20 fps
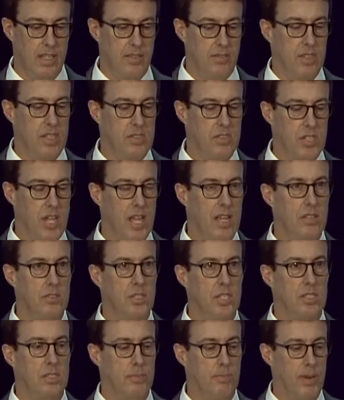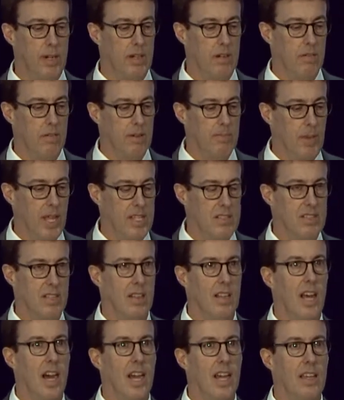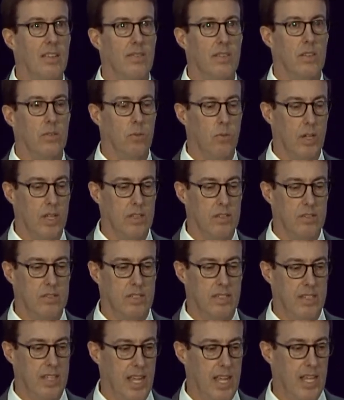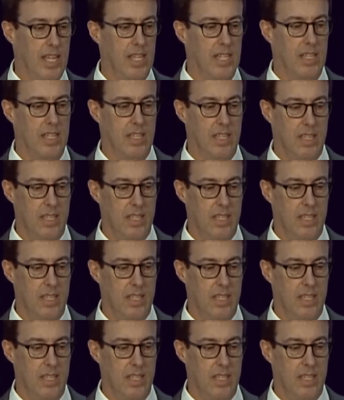This challenging spirit remains alive and well today,